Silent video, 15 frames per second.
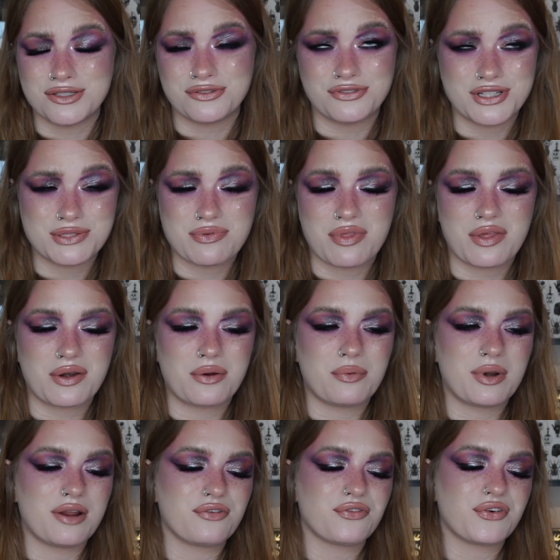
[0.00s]
our face with it or
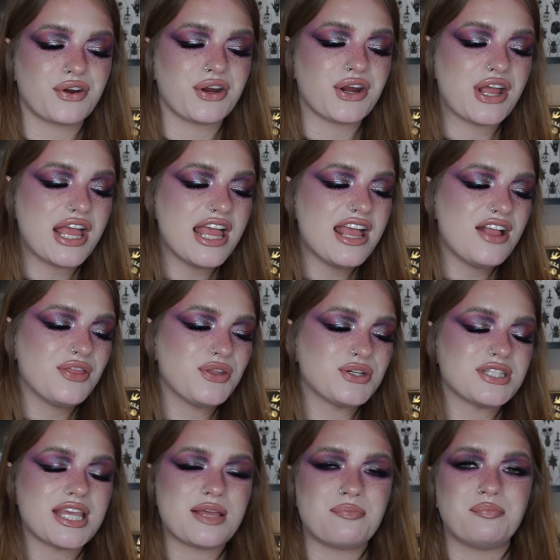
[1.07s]
whatever.
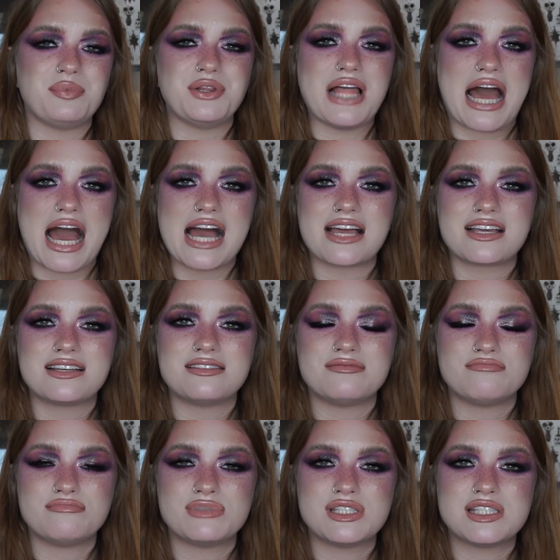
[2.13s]
There's like black
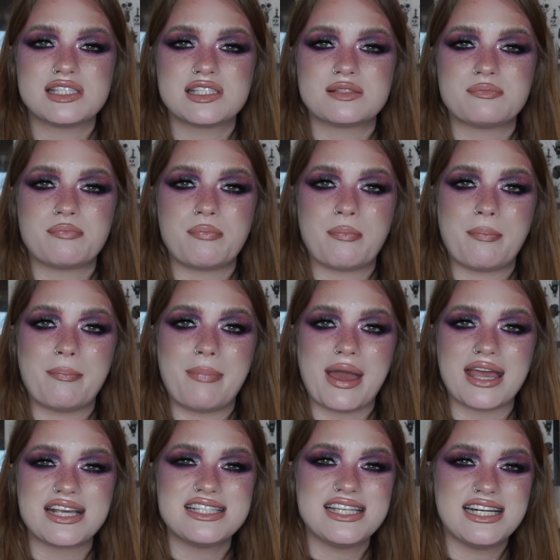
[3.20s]

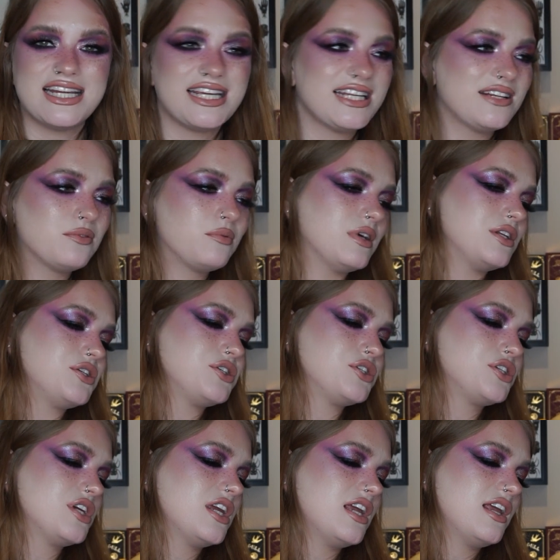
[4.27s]
specks in it,
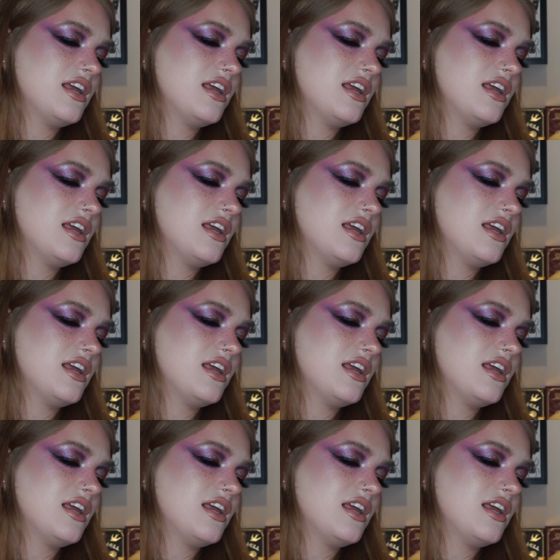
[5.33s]
which